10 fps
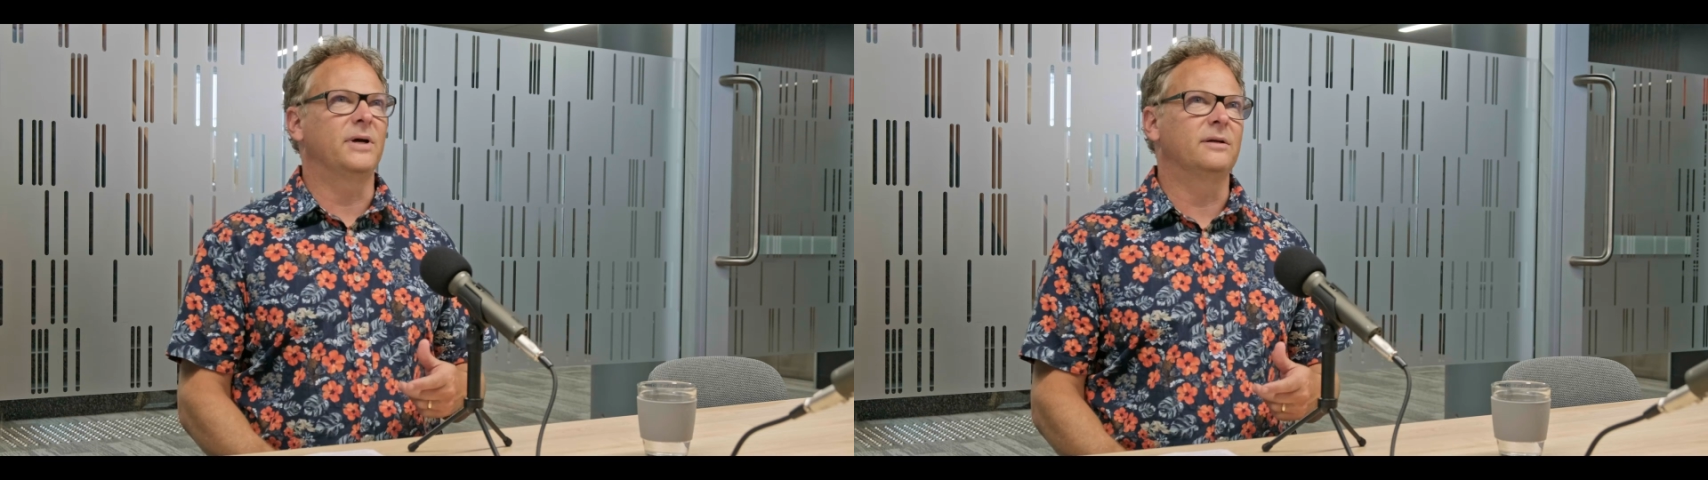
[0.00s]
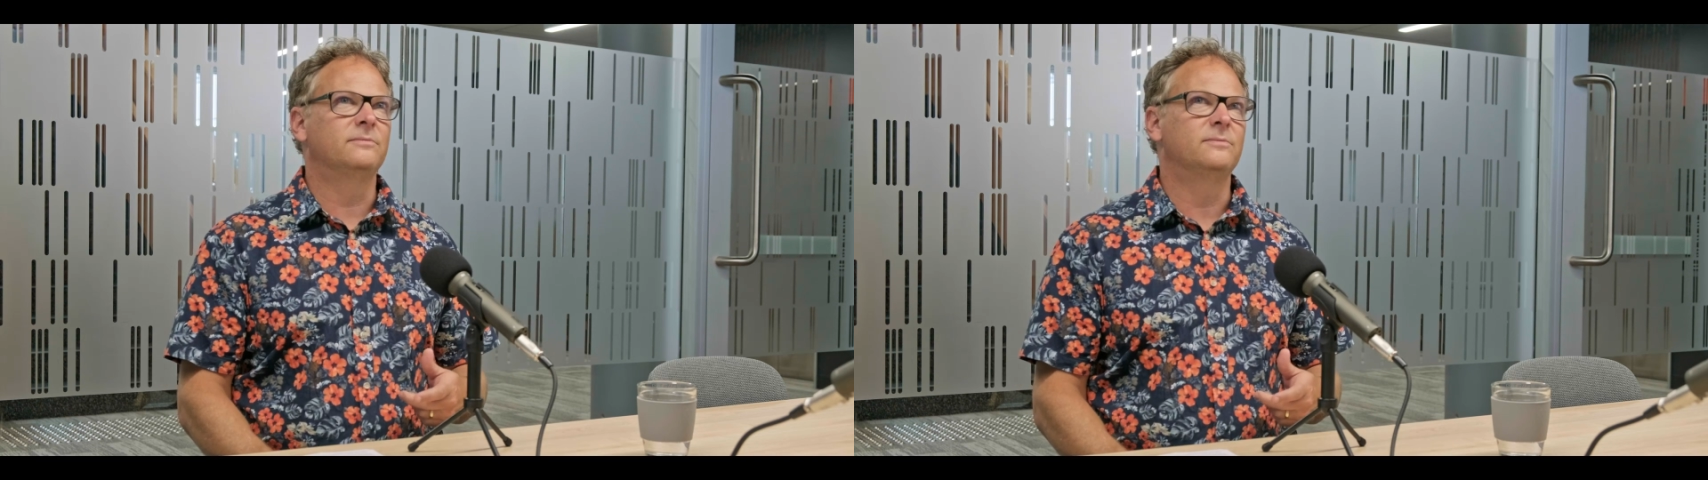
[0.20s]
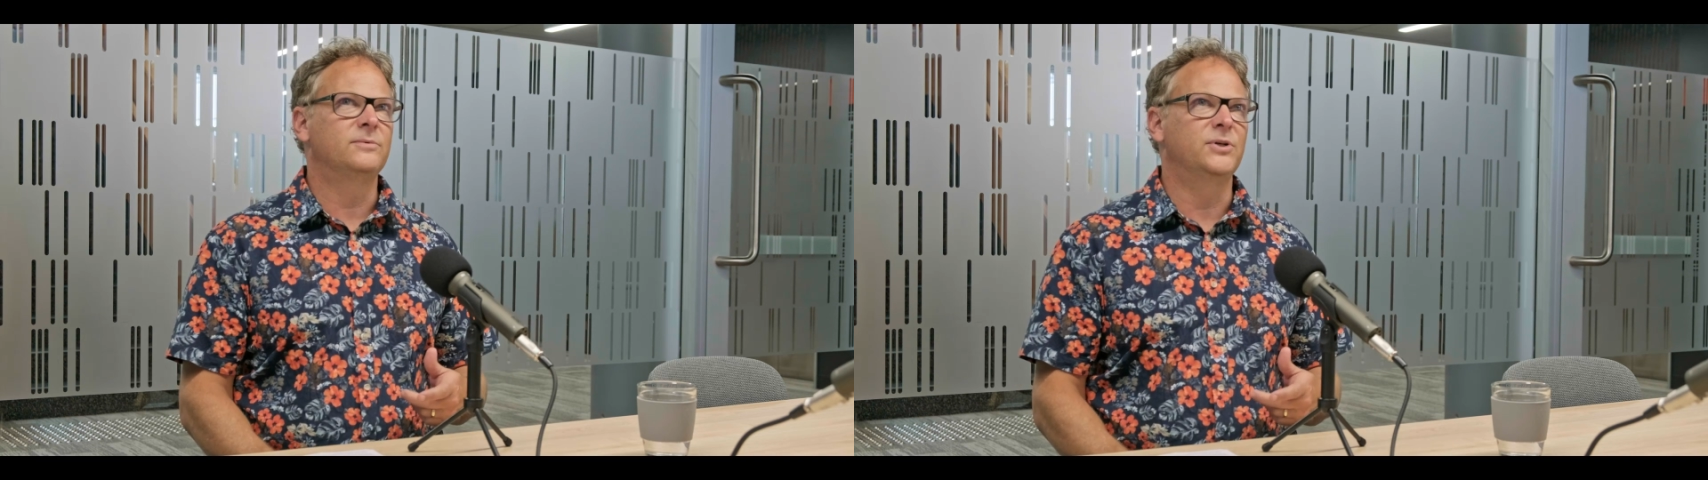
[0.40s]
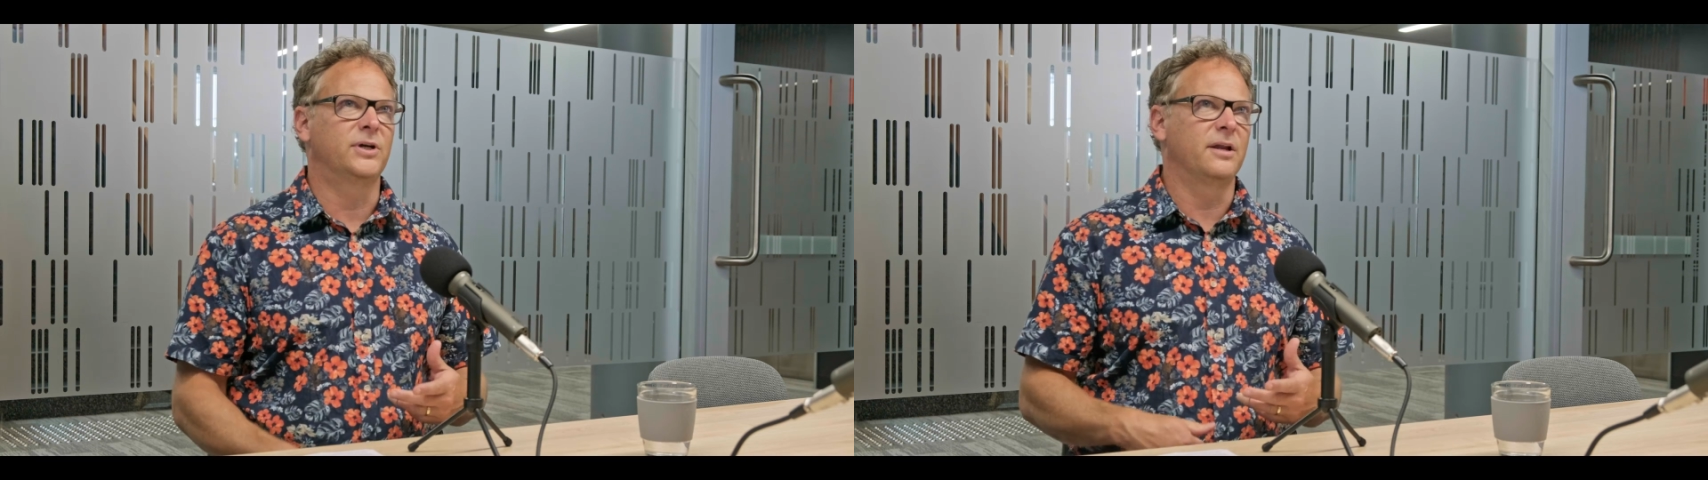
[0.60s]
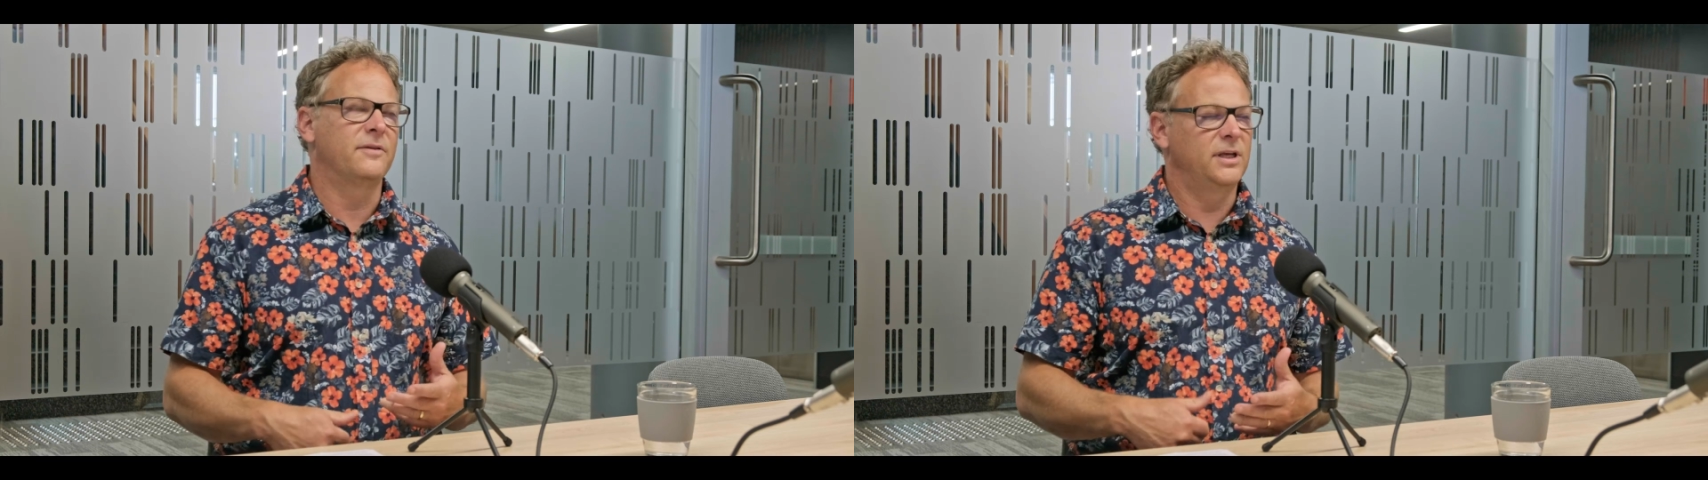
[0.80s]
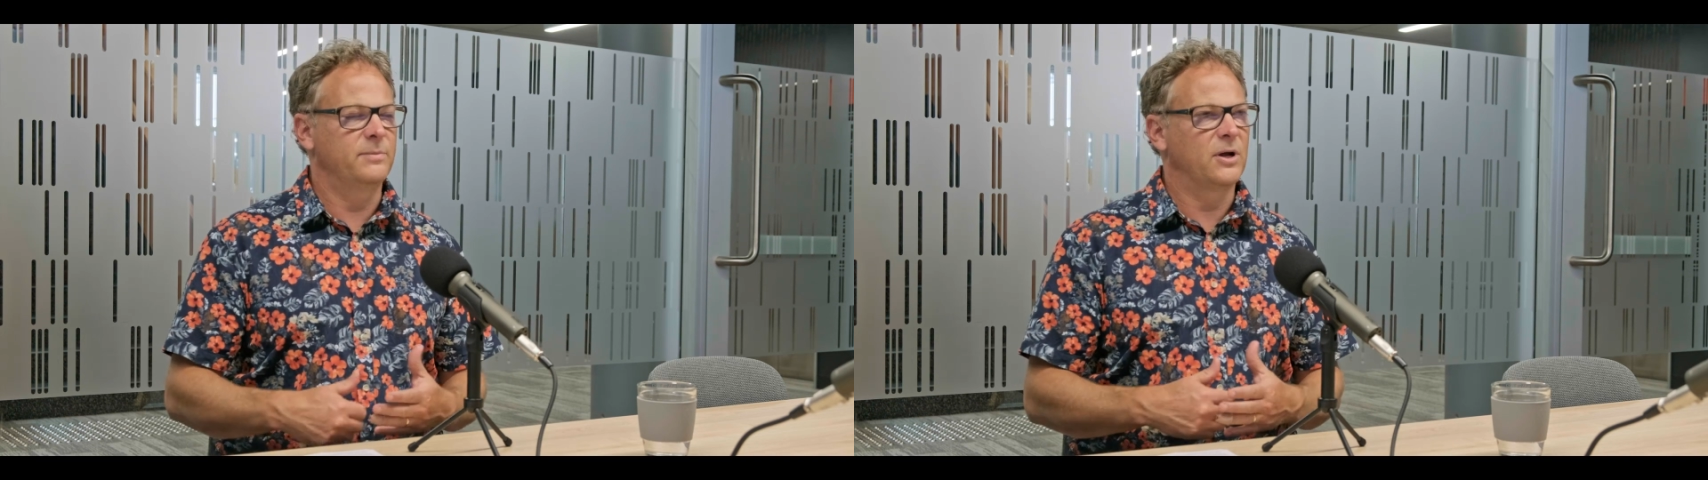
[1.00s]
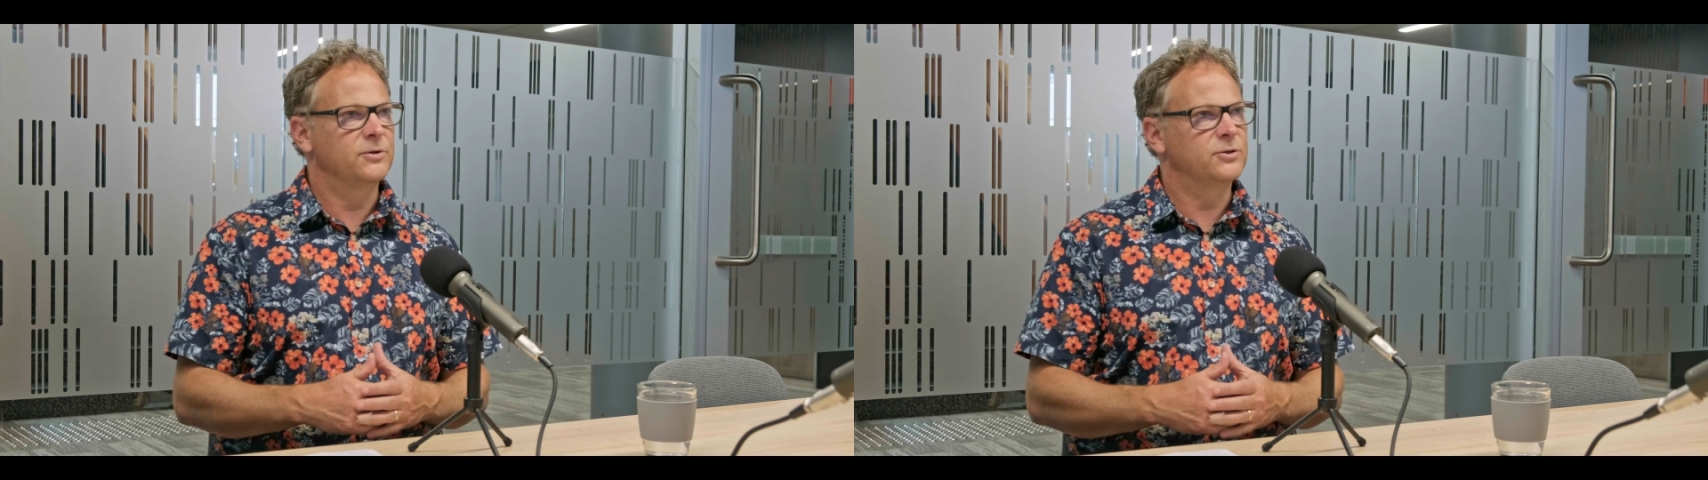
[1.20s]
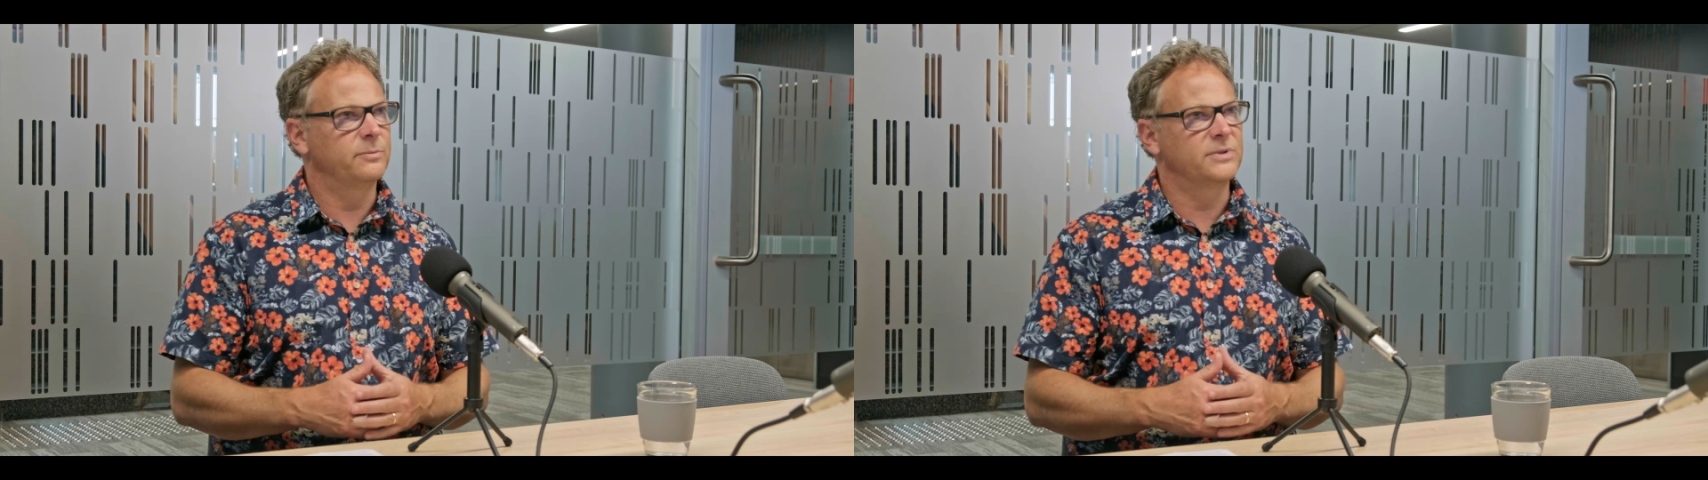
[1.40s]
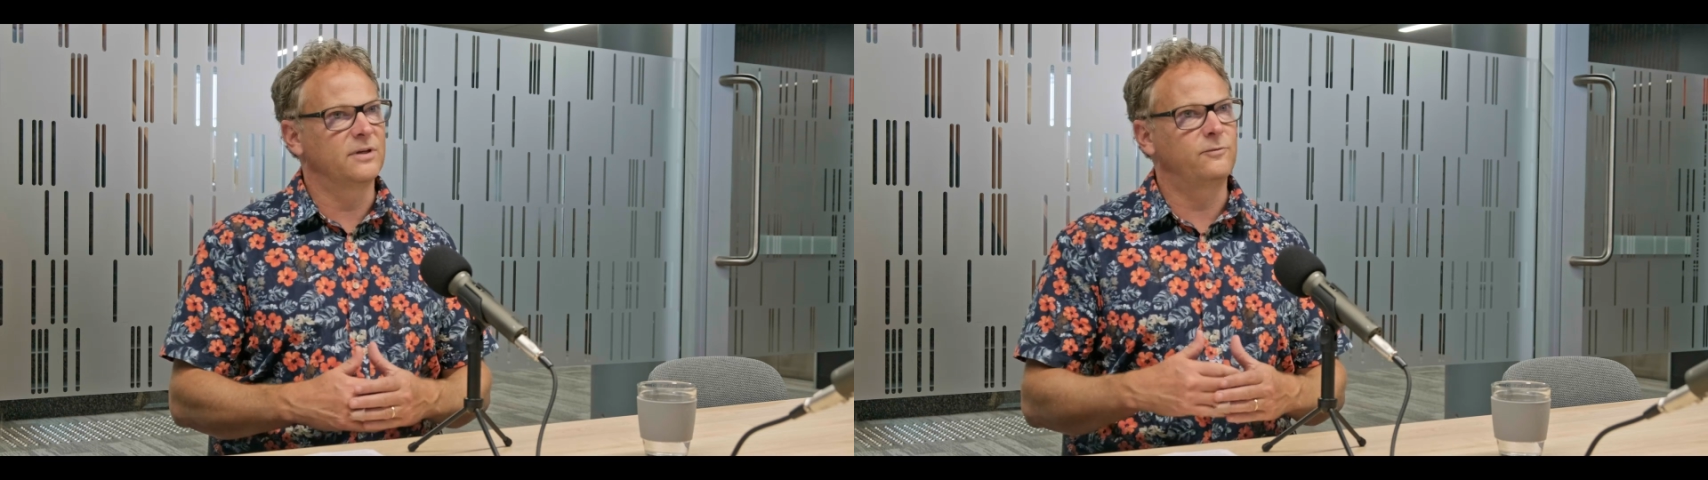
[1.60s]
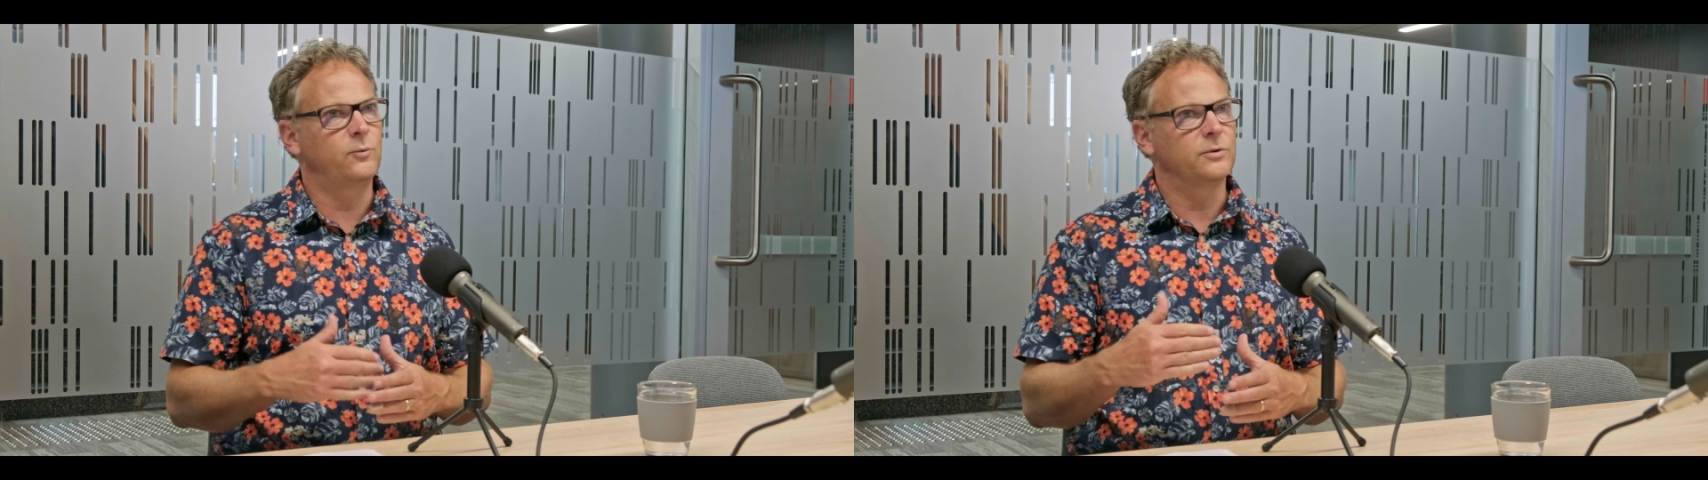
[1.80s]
But you're kind of thinking about it in terms of,